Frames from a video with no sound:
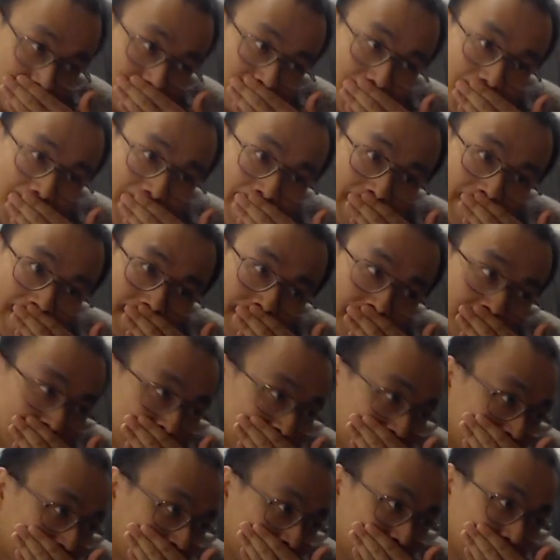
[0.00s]
And
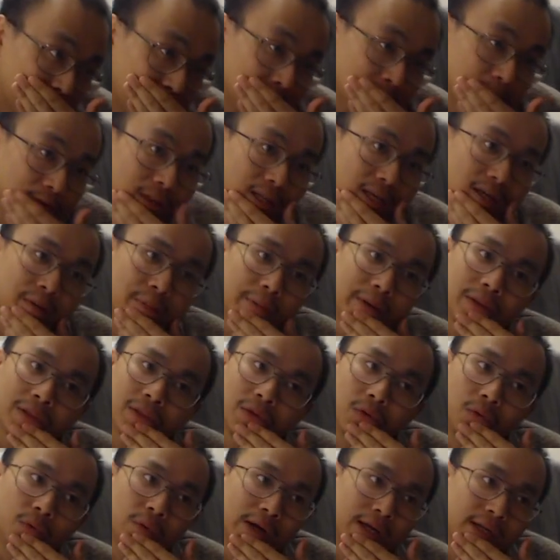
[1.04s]
like when you think about the
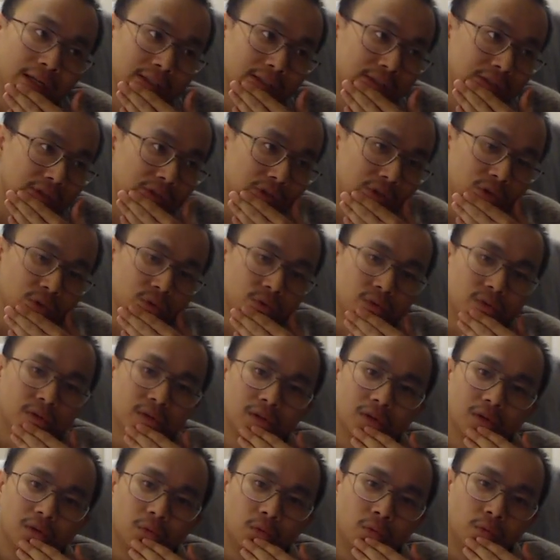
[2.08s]
ways you
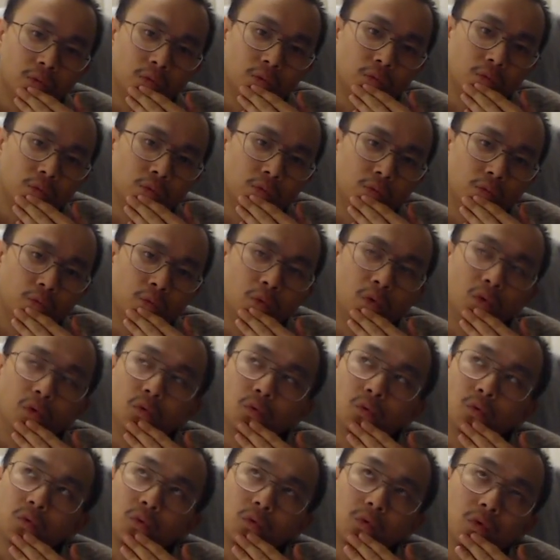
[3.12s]
would
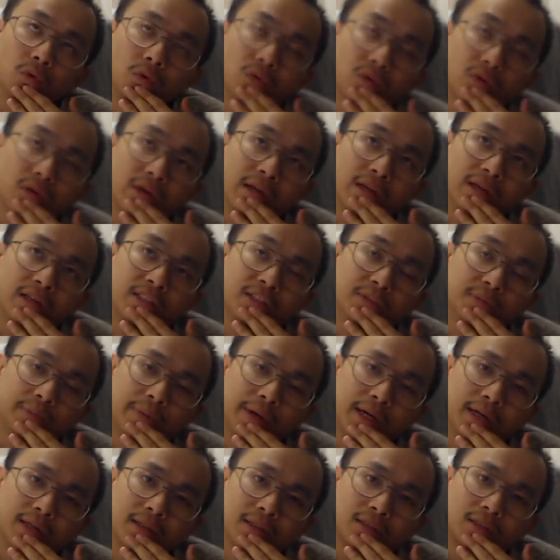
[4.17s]

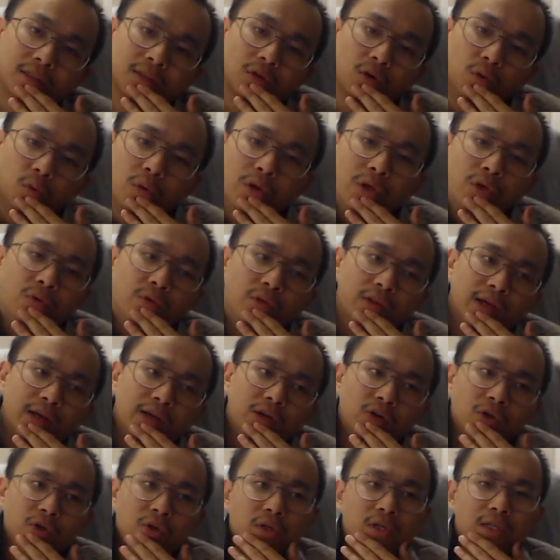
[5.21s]
expect what you think a
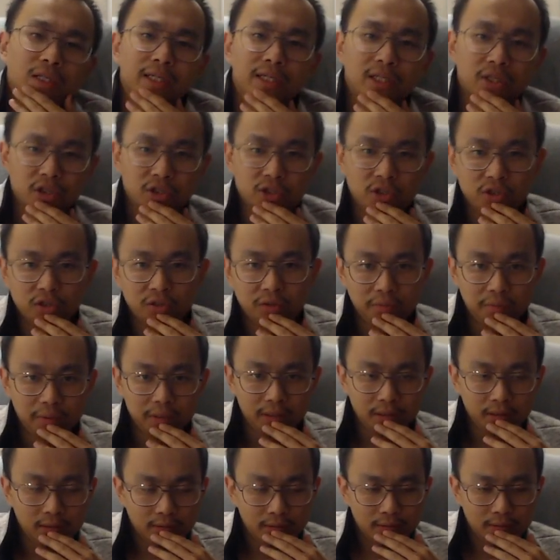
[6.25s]
good leader should
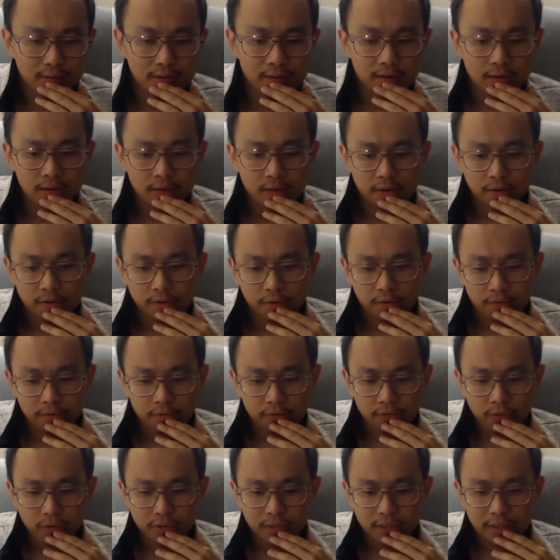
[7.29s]
be,
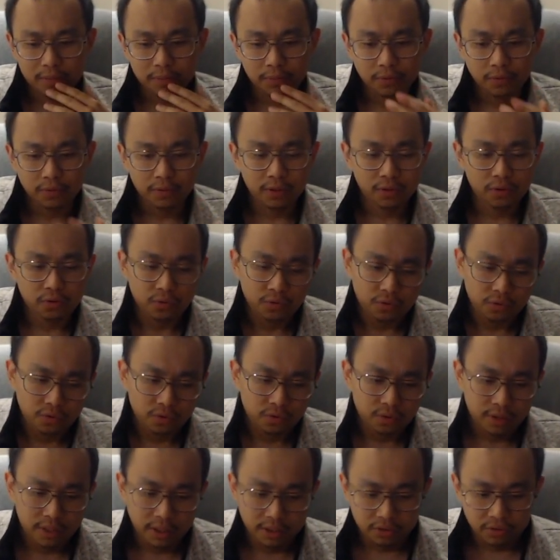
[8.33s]
for example,
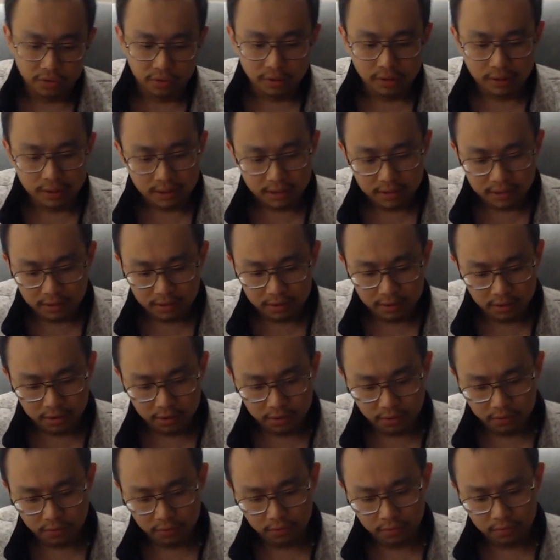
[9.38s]
they should listen to
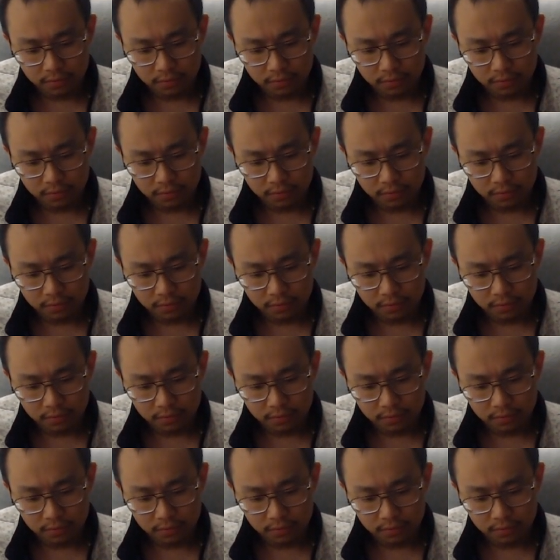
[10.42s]
you,